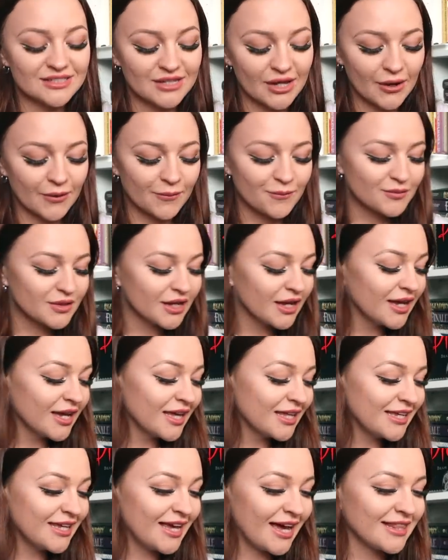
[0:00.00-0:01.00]
So
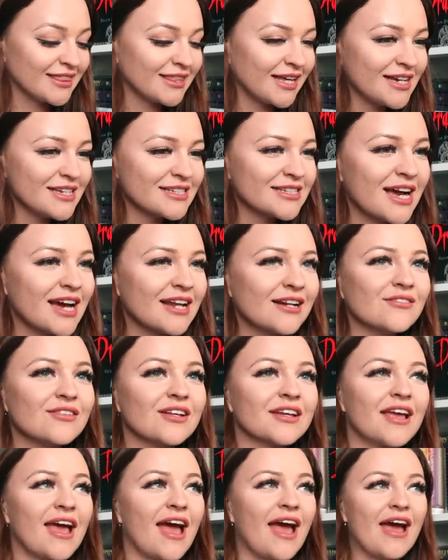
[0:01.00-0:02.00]
yeah, that is kind of
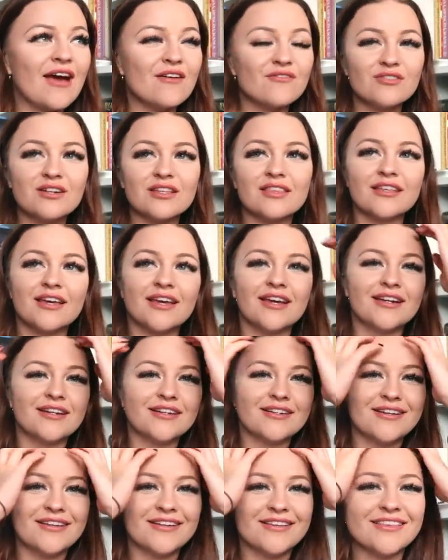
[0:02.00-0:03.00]
like
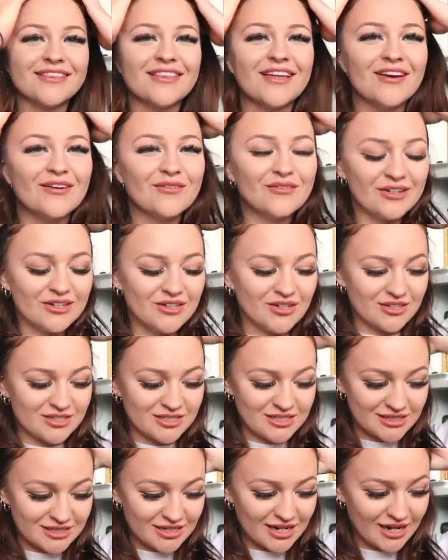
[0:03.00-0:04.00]
everything that we
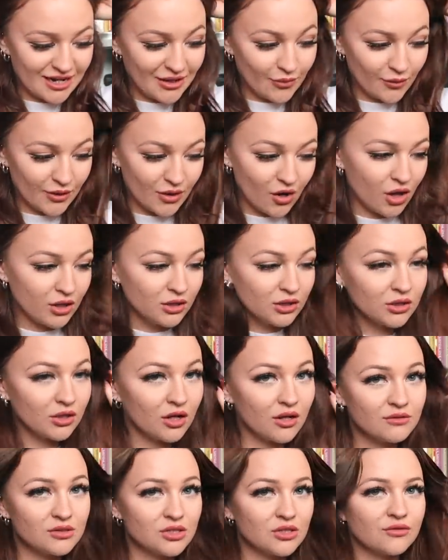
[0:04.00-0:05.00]
got today. We got a
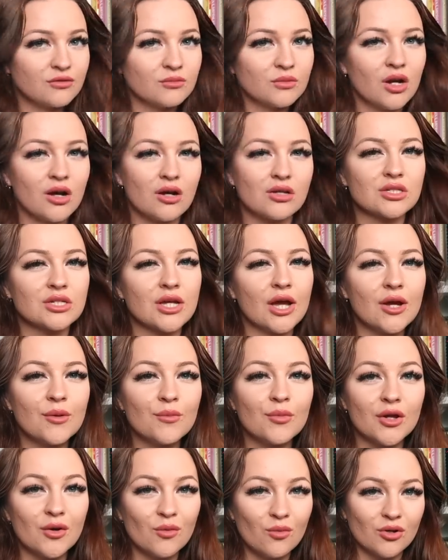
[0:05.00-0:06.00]
lot of stuff from Costco,
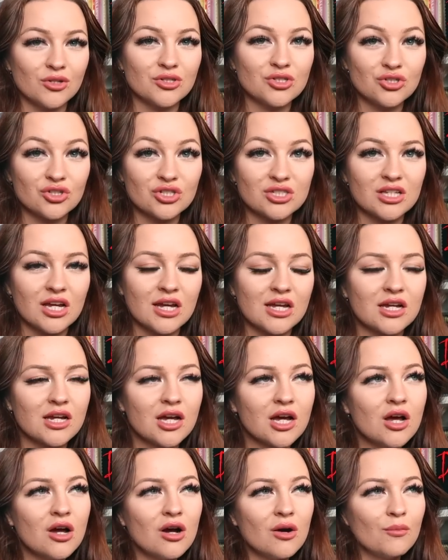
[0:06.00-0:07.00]
but it was just like
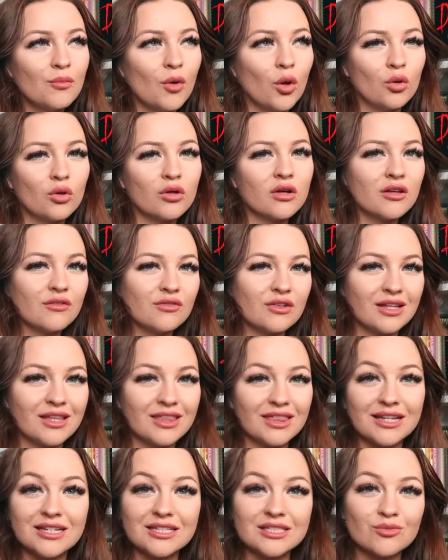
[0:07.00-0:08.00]
bulk of
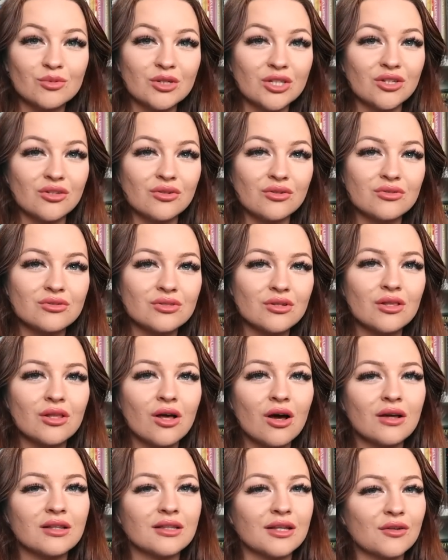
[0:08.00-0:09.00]
like things we use a
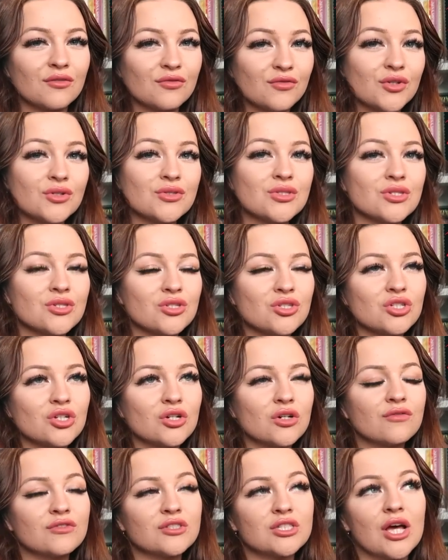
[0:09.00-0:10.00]
lot and like foods and
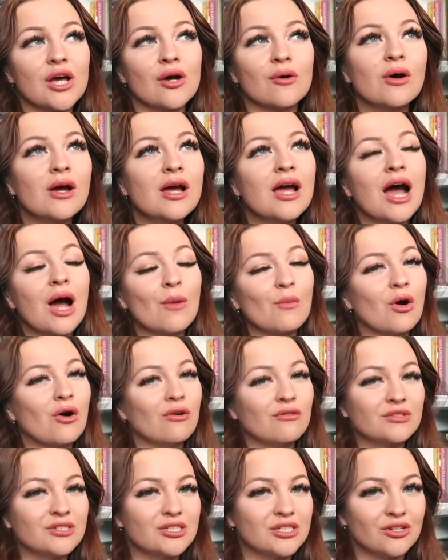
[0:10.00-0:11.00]
stuff, so I'm
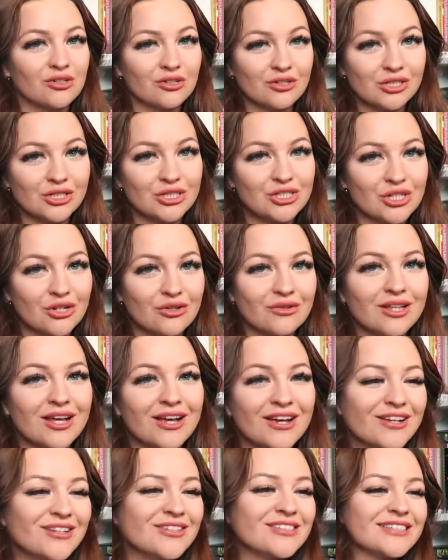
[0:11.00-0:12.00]
obviously not going to show
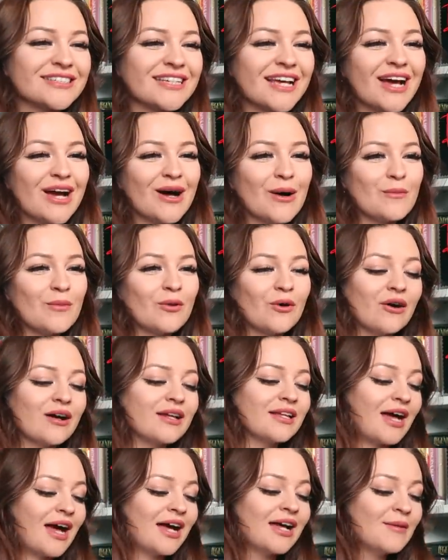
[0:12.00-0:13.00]
those.
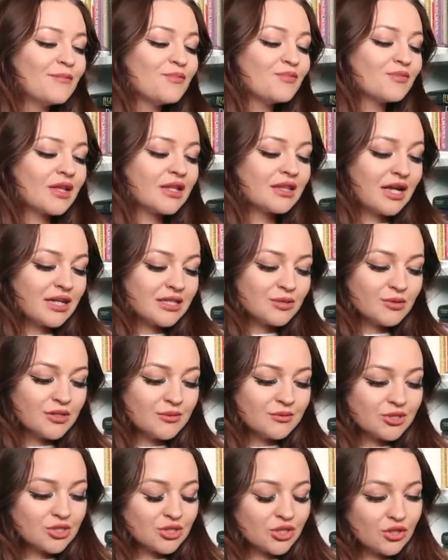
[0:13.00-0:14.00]
But yeah, that's
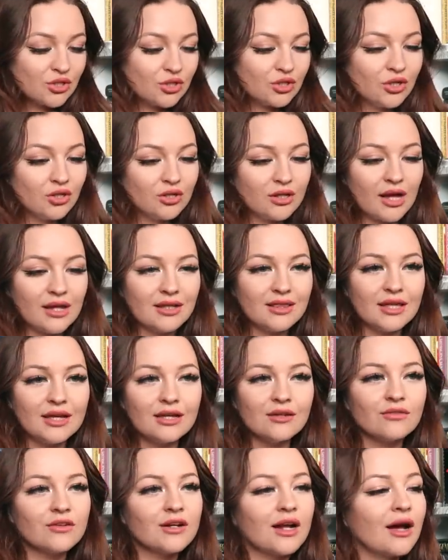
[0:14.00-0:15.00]
pretty much the haul. I
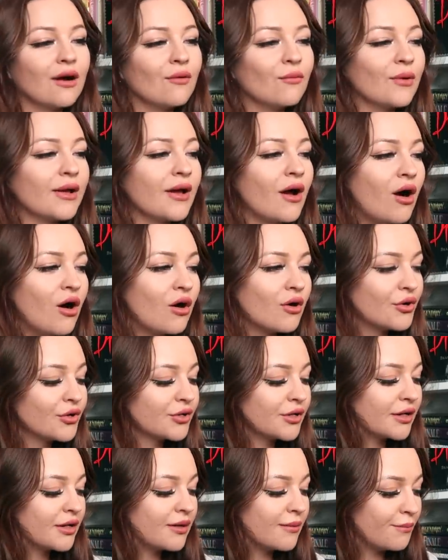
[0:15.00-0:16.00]
think for now we are
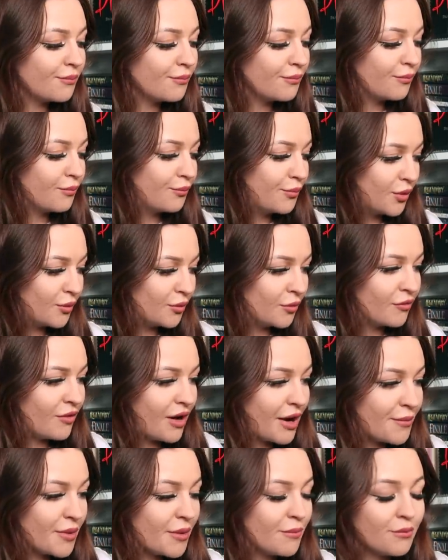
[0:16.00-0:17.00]
gonna bubble
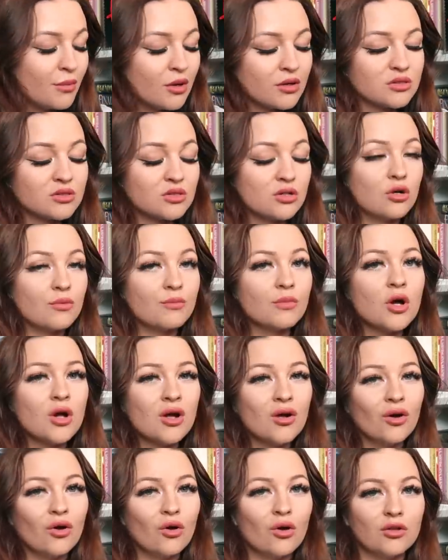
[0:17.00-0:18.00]
wrap and box up
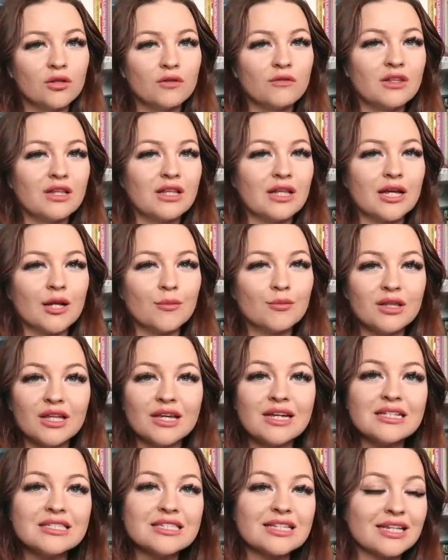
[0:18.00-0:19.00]
all of the like
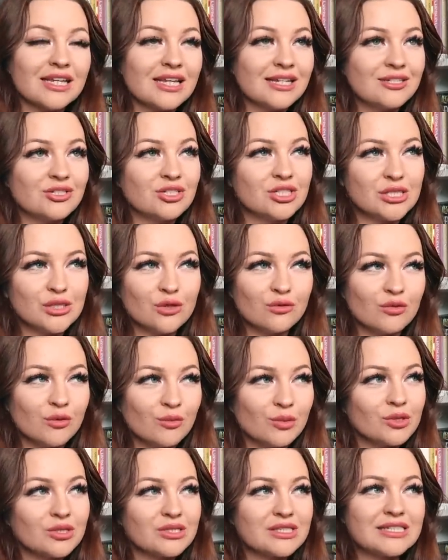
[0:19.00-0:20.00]
plates and kitchen stuff we
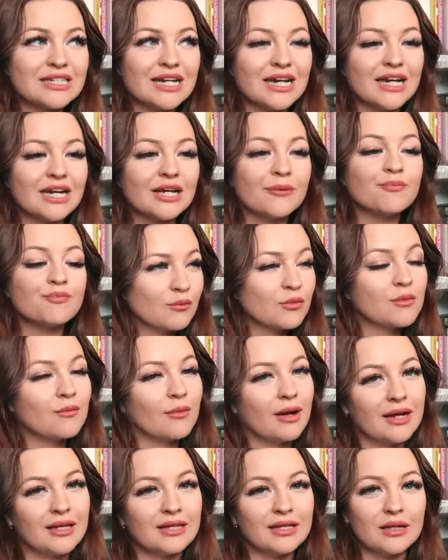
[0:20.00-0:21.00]
bought today, and we
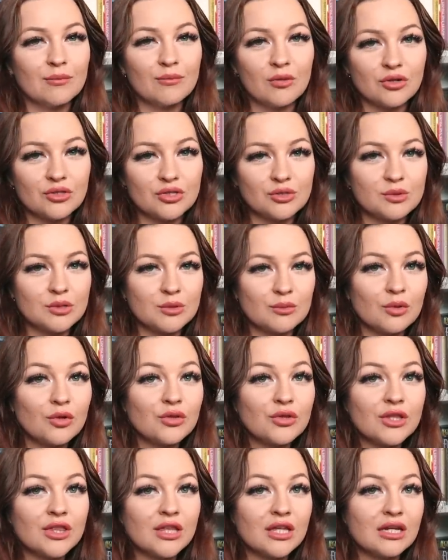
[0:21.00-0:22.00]
might like box up some
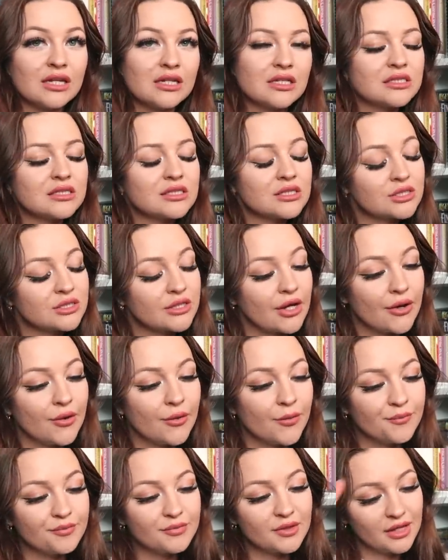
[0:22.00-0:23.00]
other things.
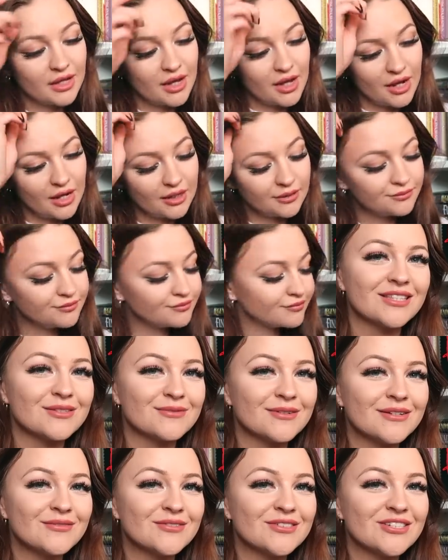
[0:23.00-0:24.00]
So yeah, that's
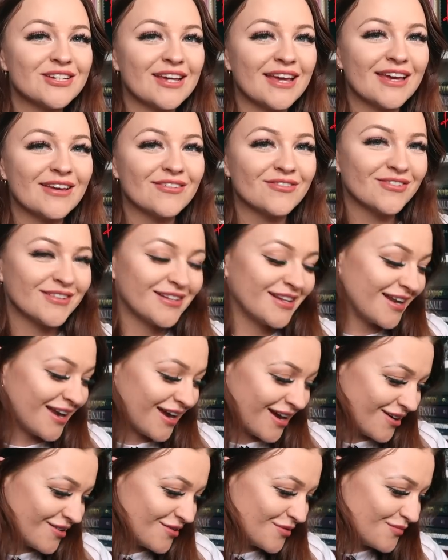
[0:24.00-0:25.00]
pretty much it for
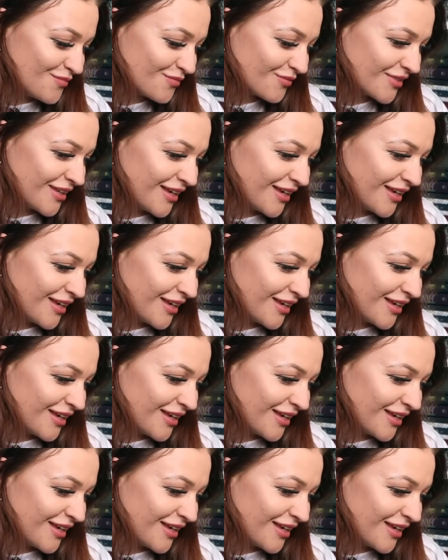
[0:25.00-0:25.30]
now.